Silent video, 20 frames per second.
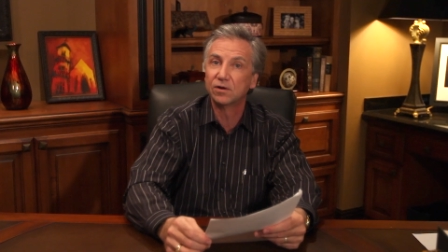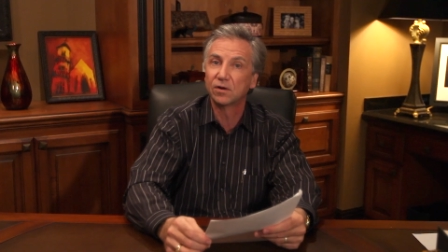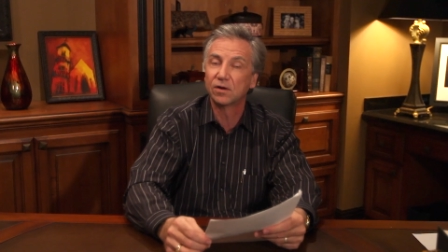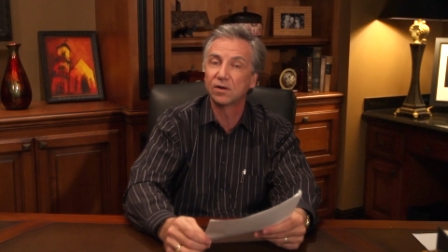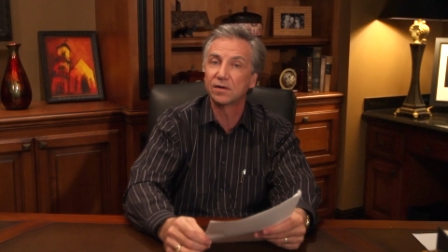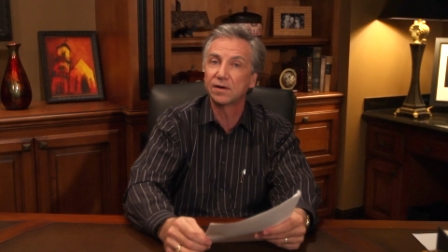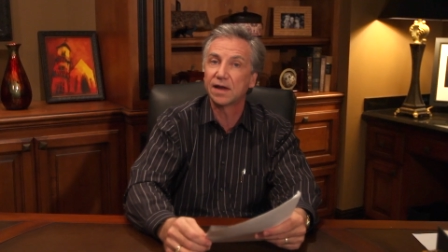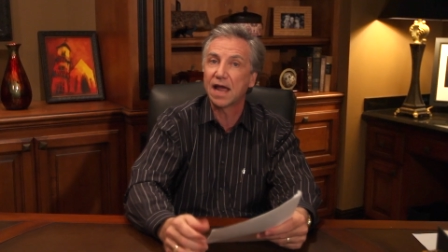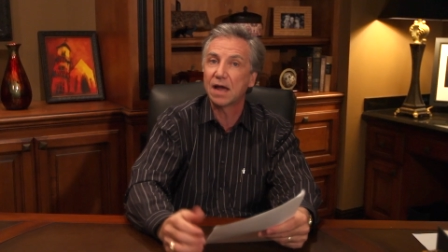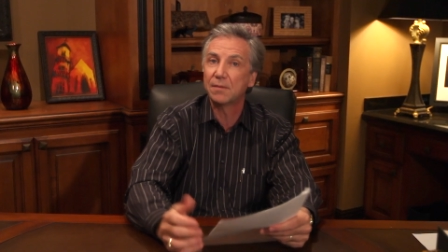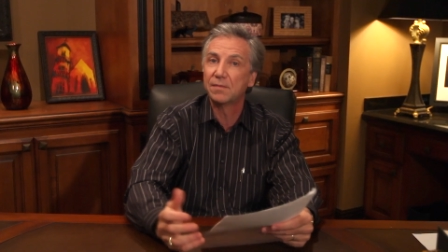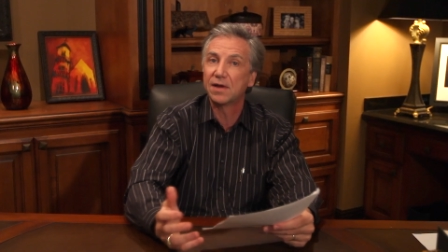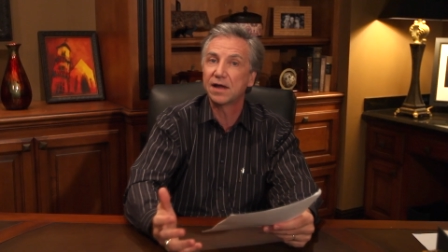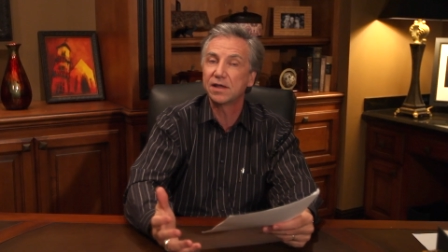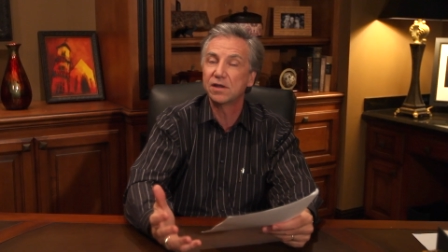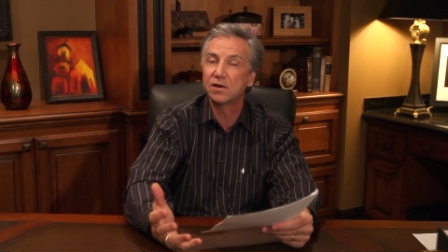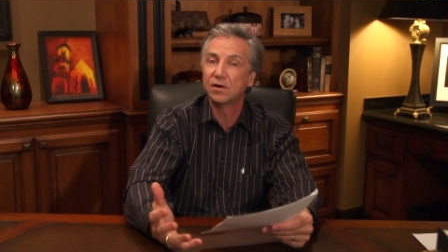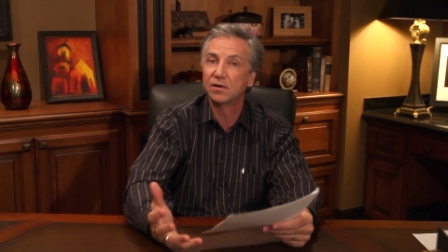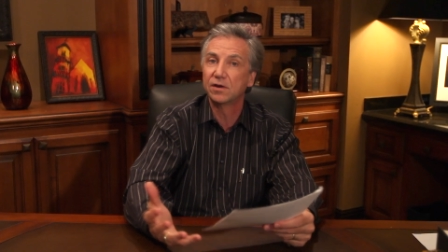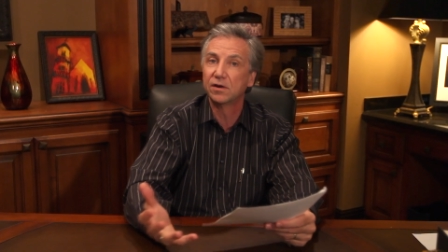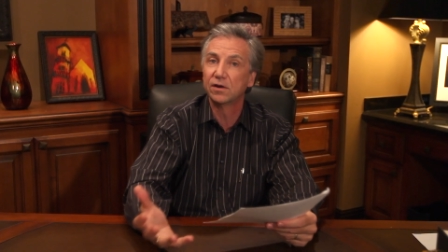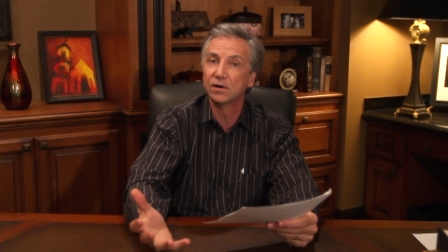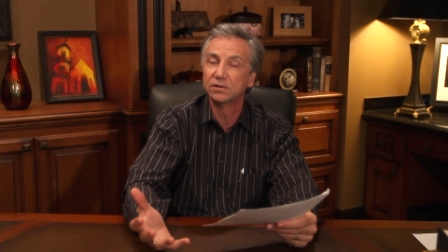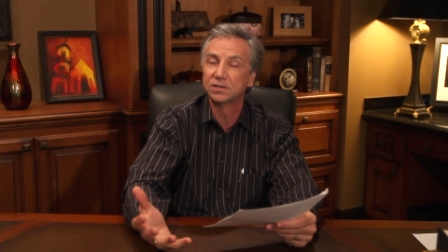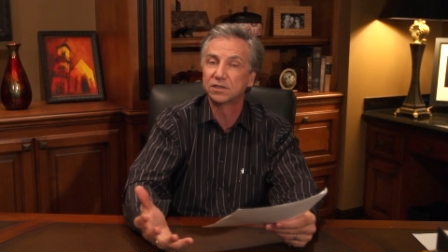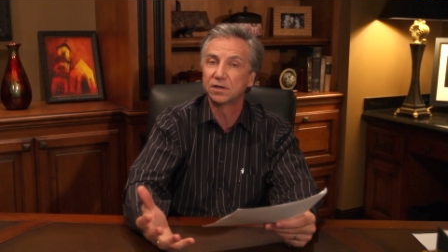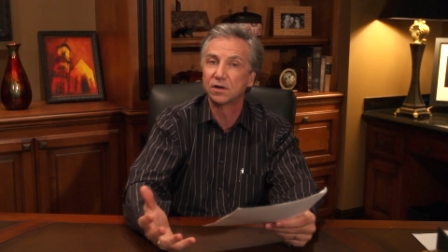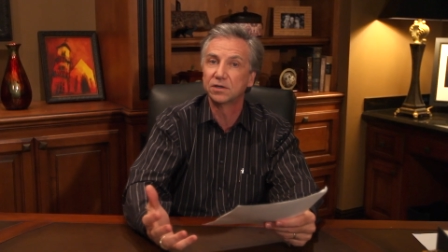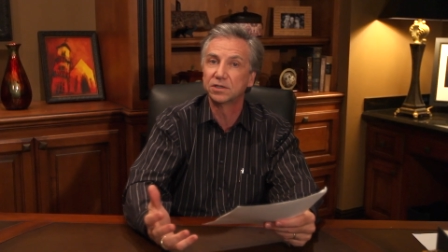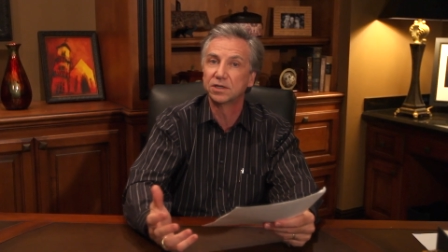Or how about your
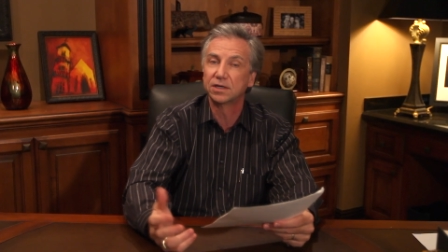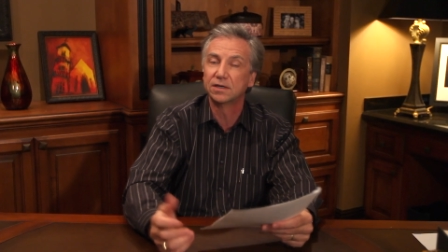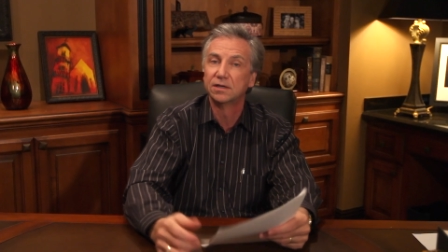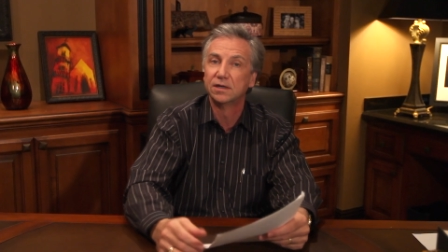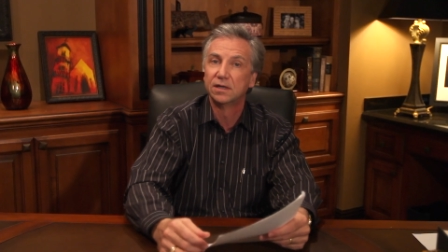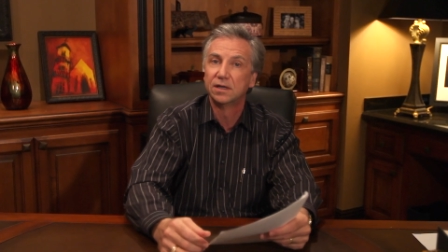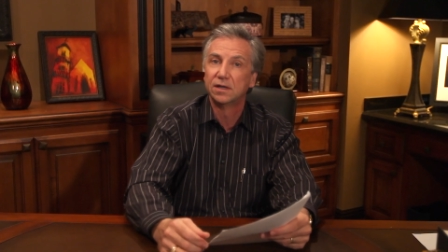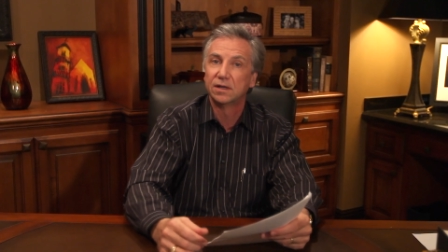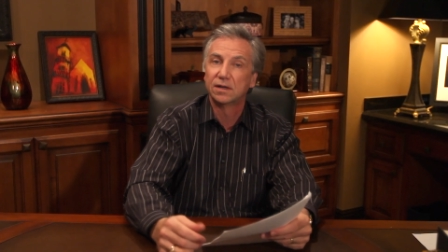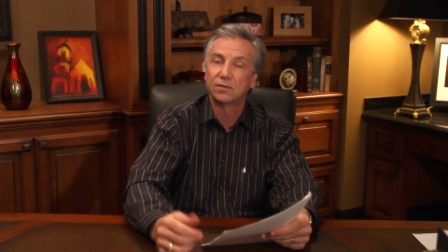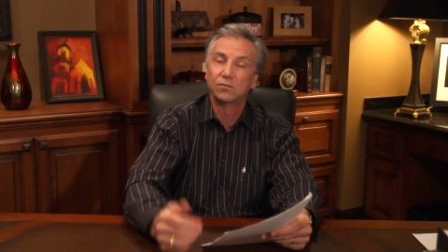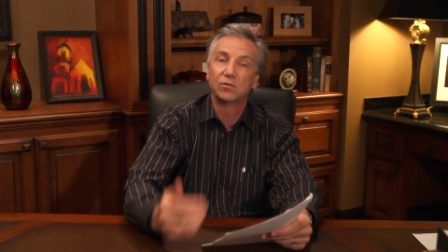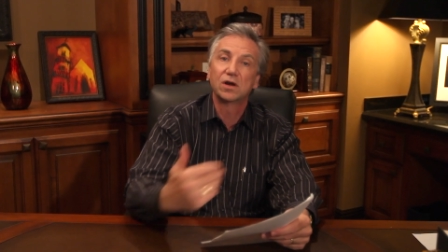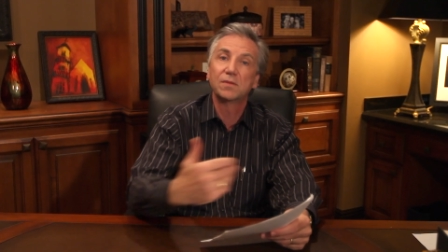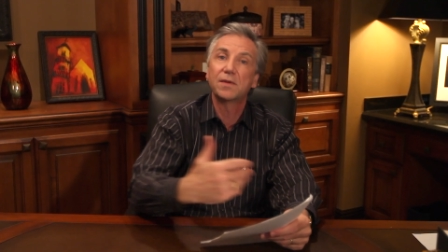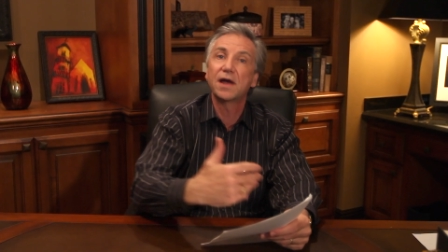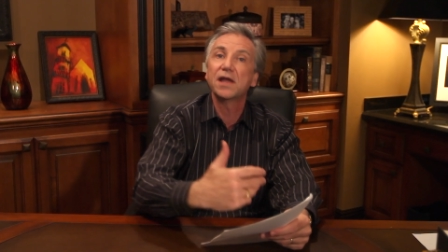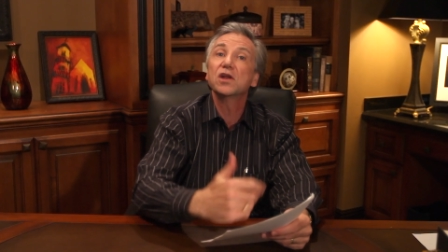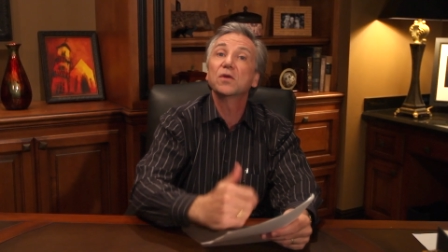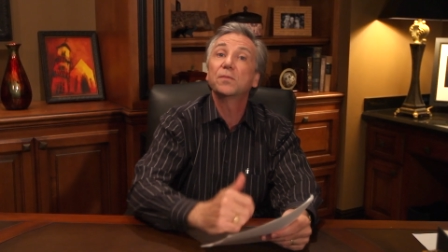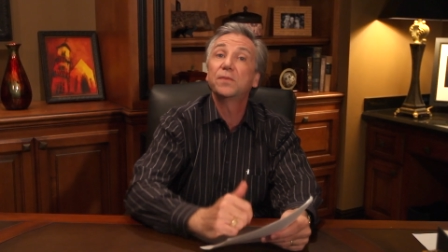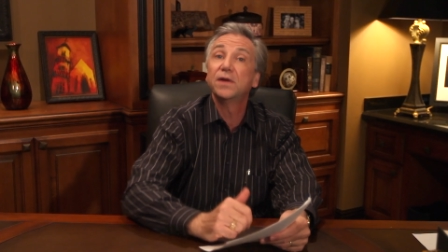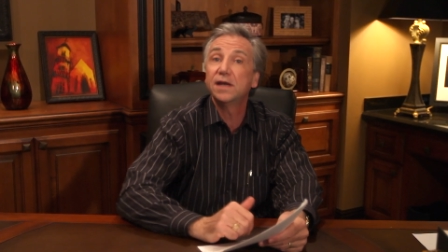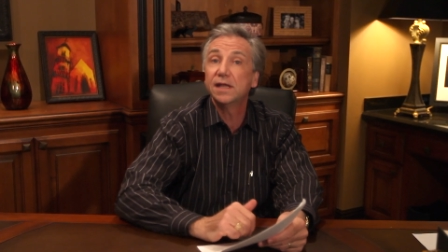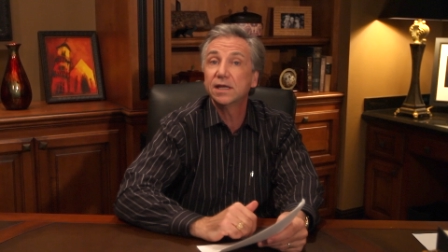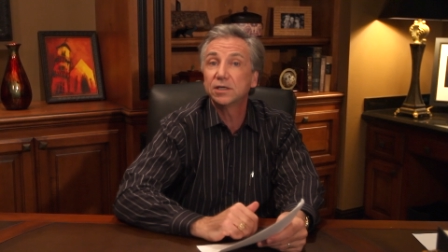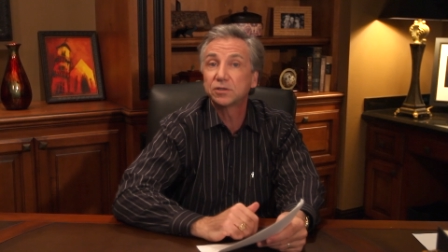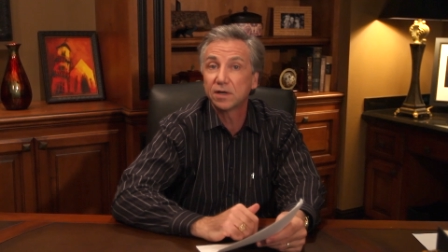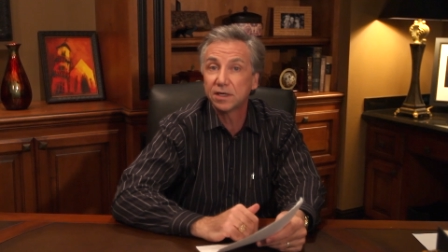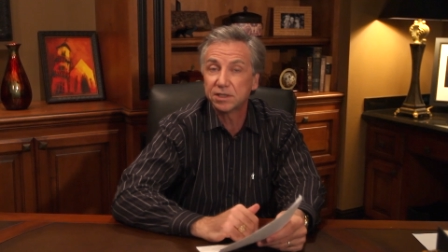neurosurgeon? What about your
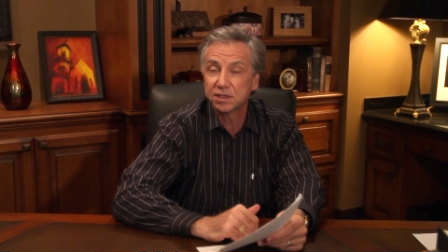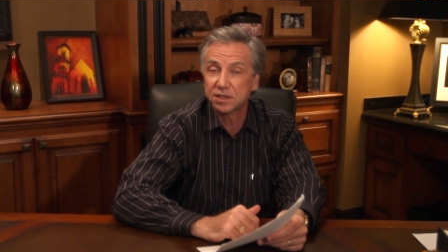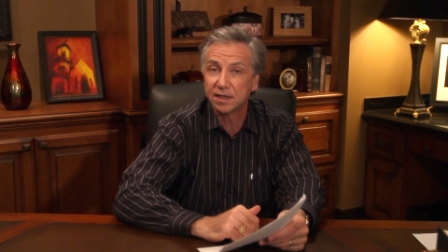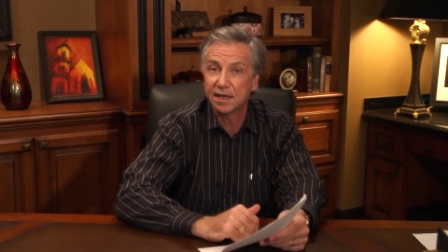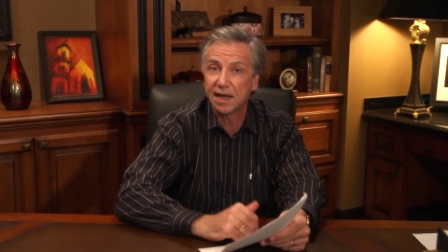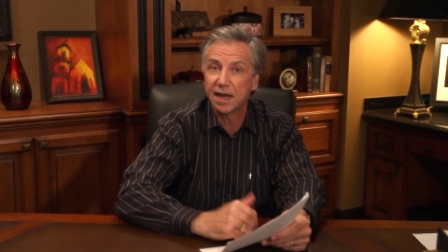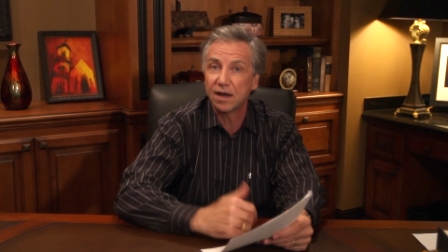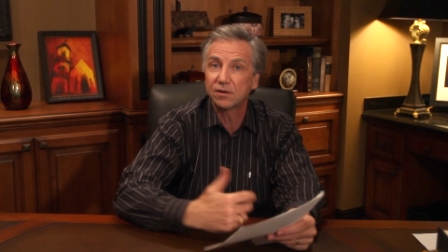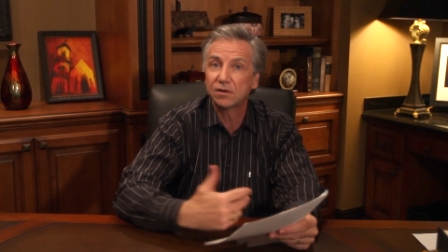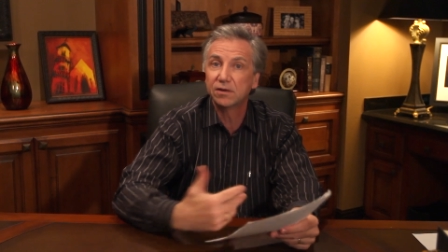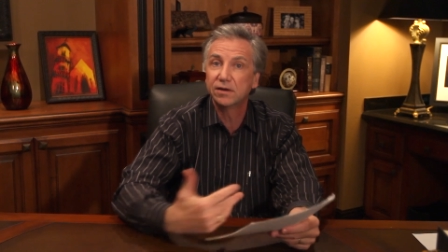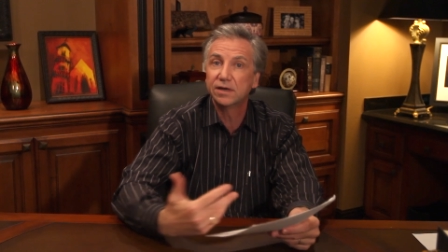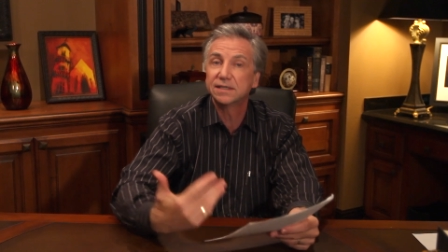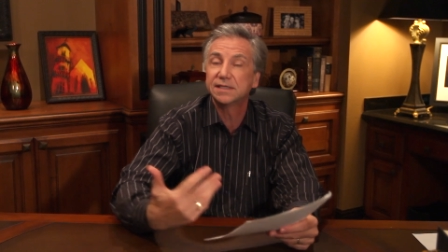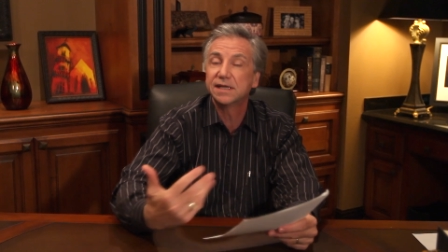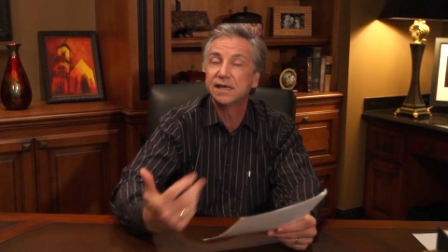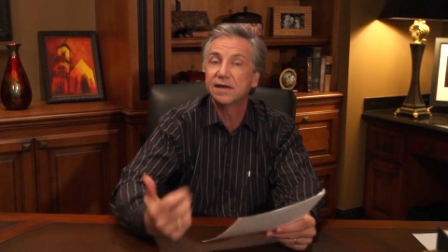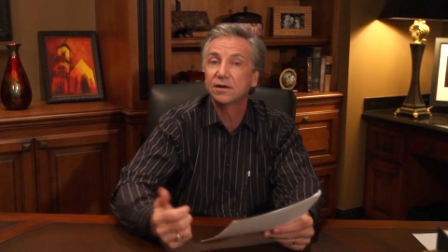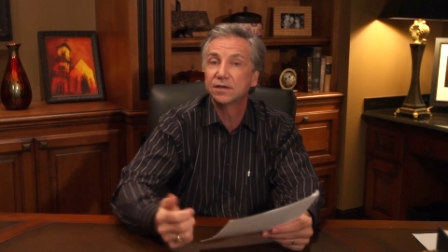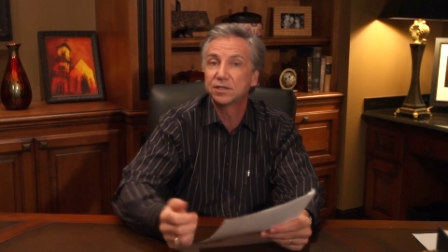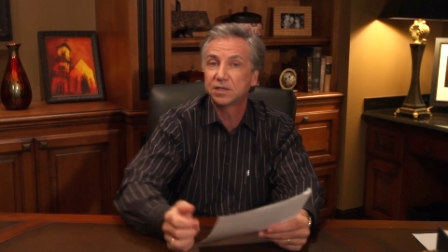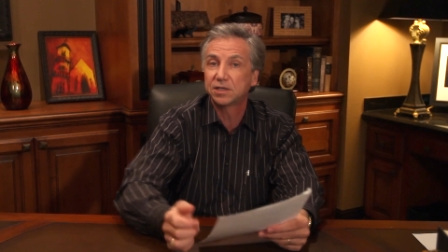pediatrician? How good is he or